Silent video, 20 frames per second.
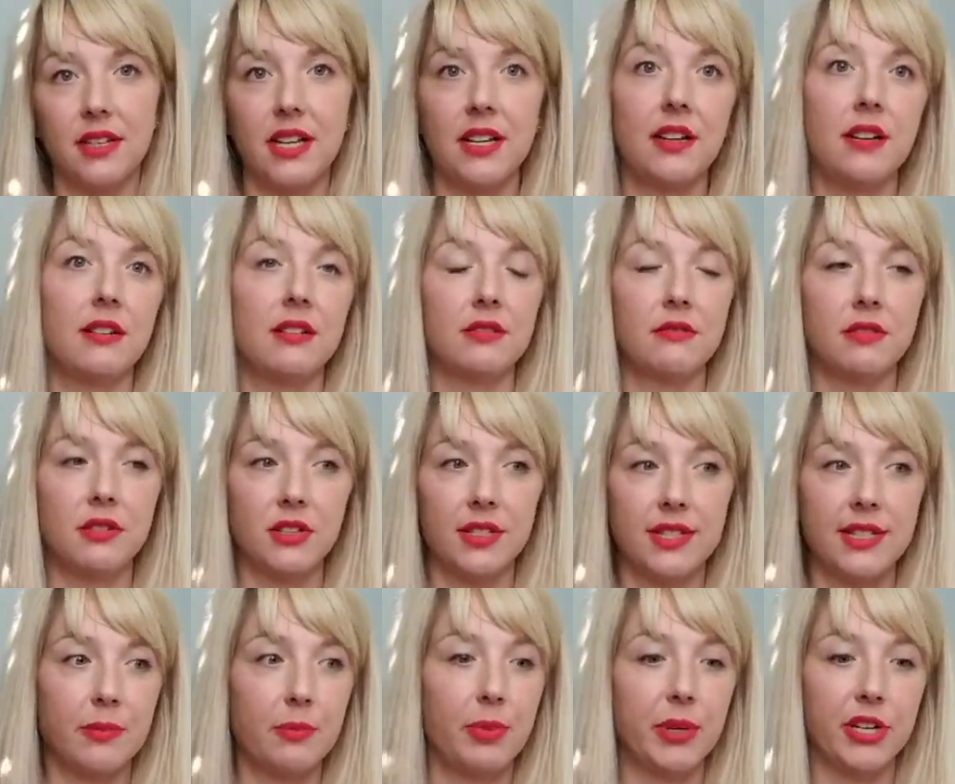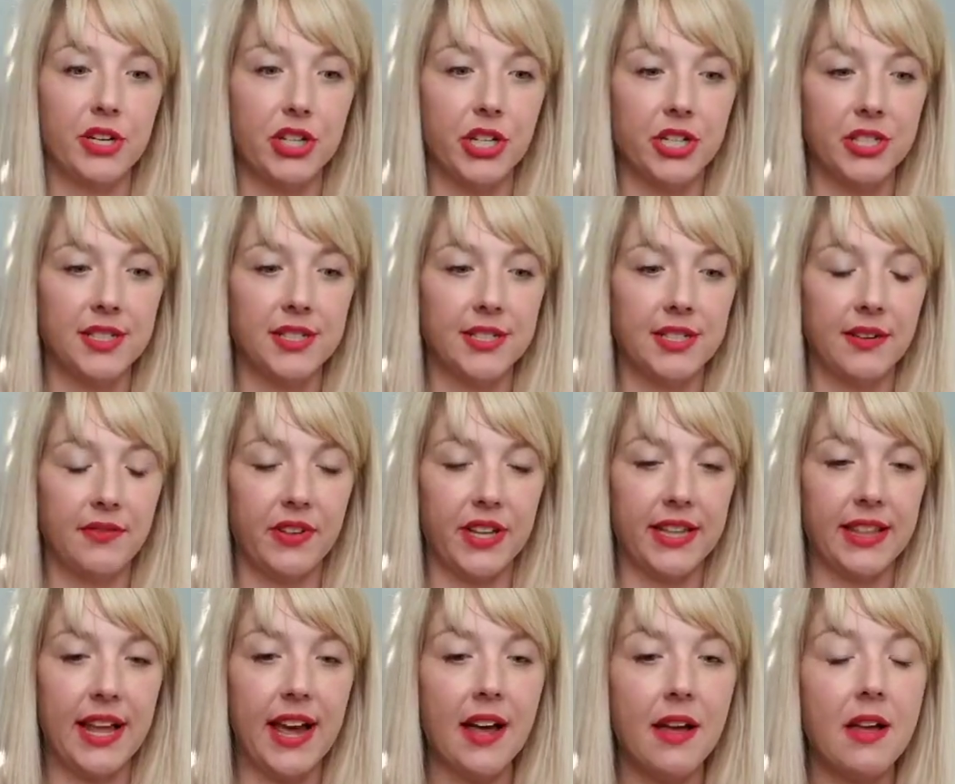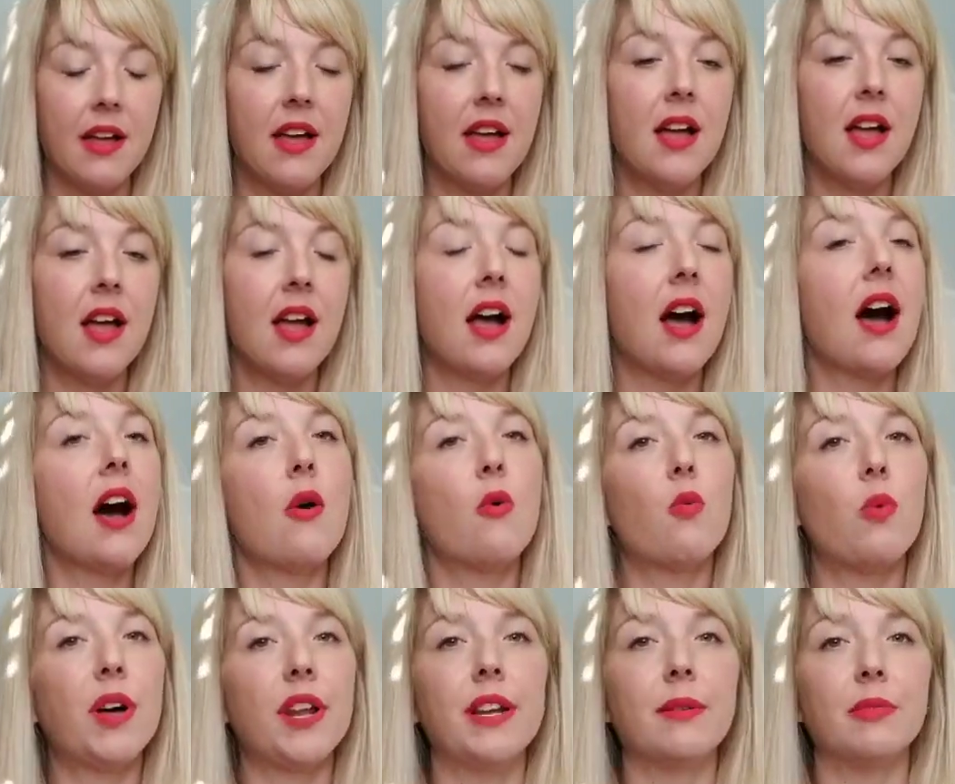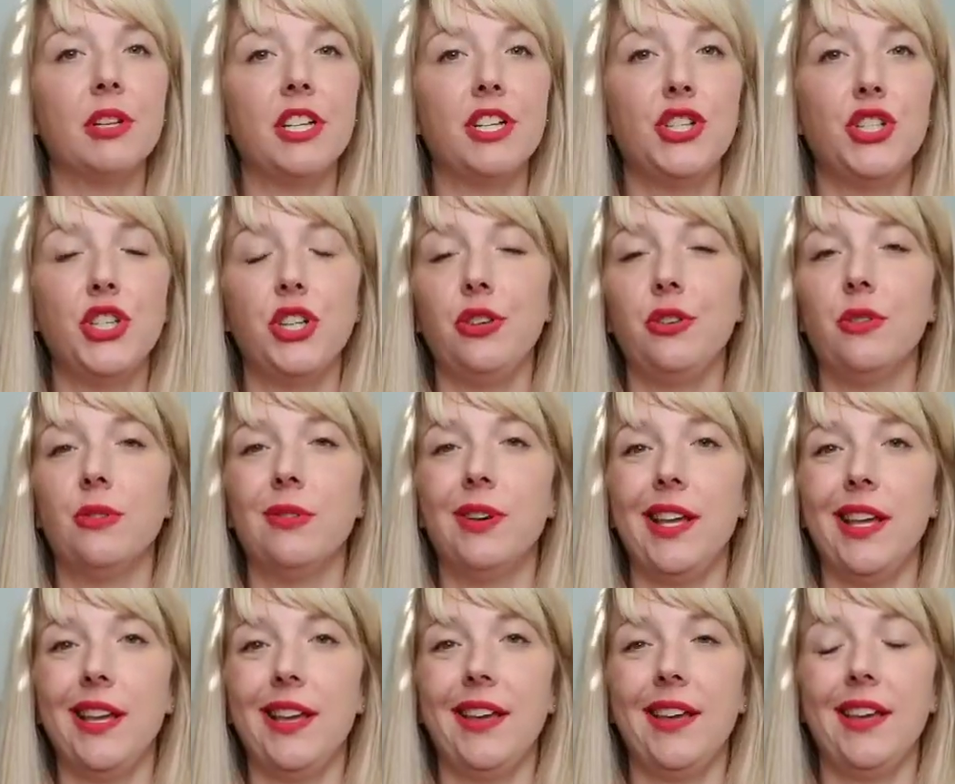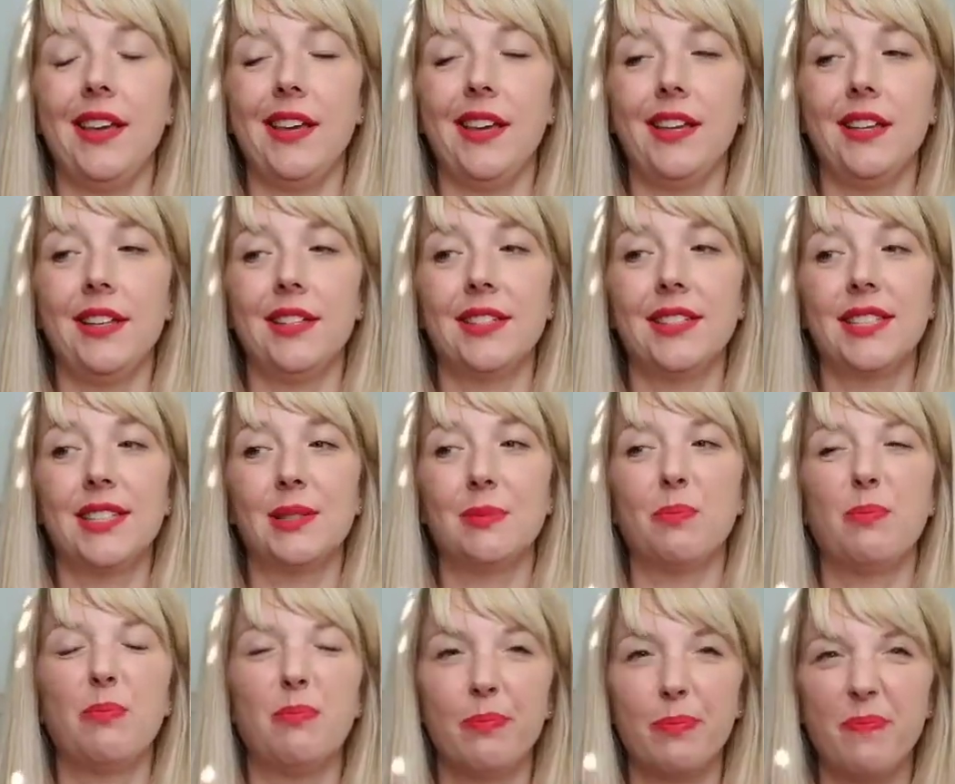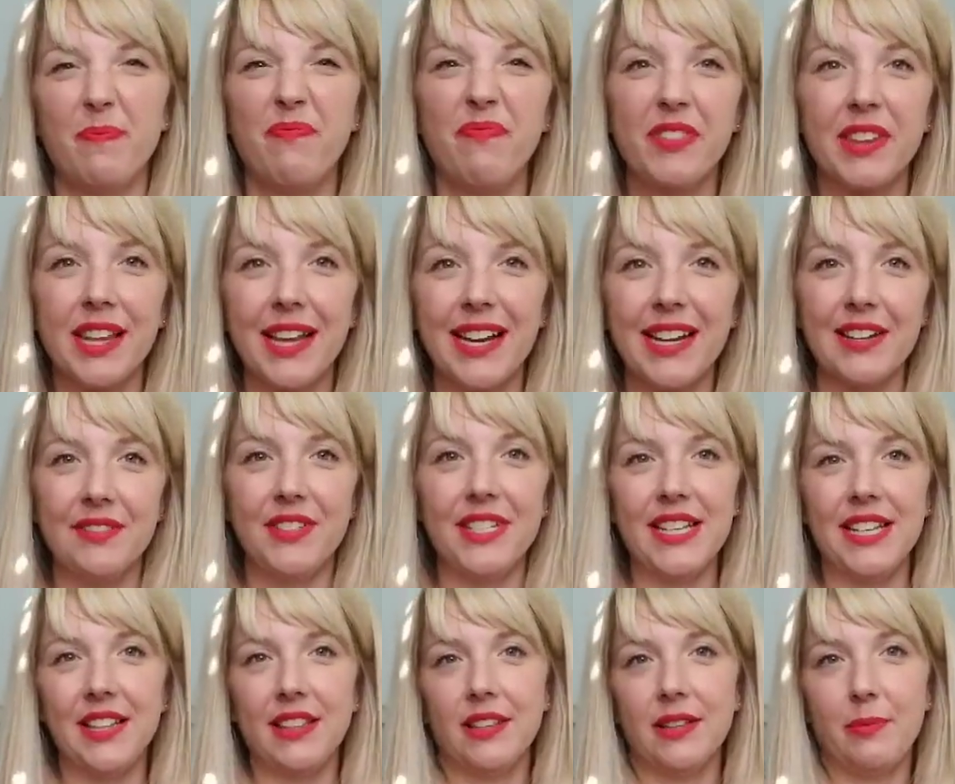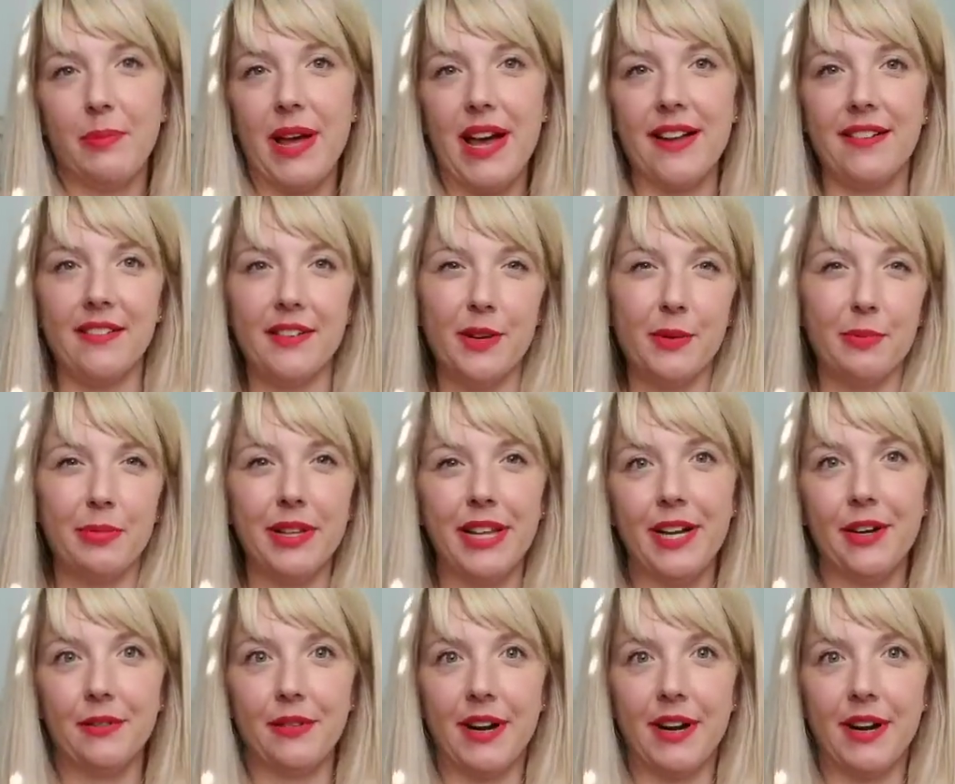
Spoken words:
in some pictures and stuff like that. What I'm gonna do is kind of take the pattern and play